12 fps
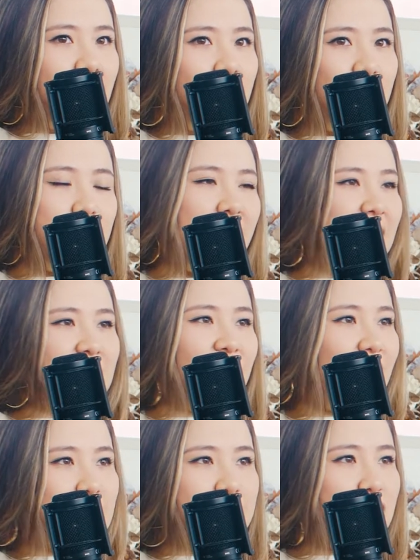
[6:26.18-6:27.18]
the biggest
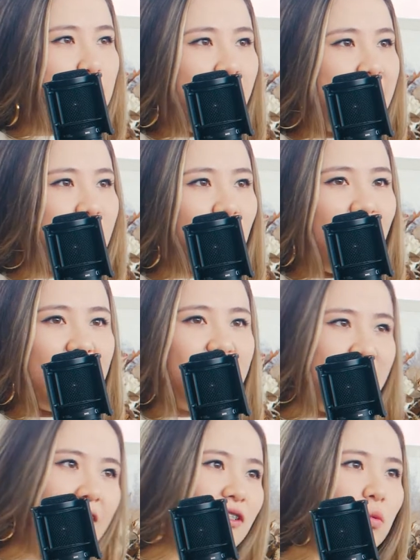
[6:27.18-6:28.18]
investments you make in your life,
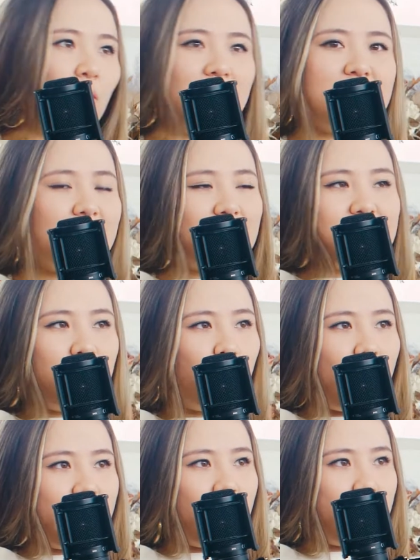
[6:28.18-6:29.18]
never once did I see a
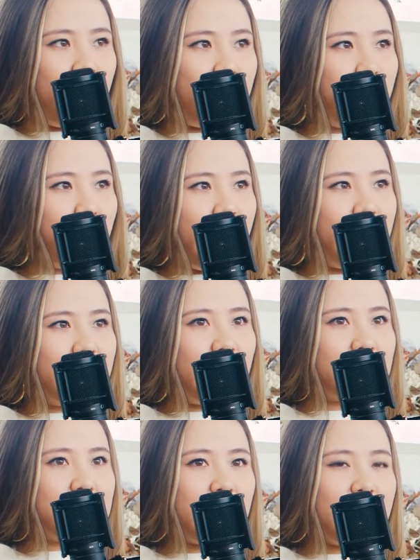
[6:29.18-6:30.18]
wedding come up. And
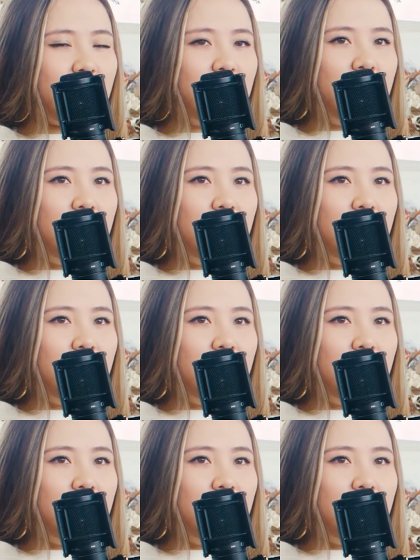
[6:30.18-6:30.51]
that's like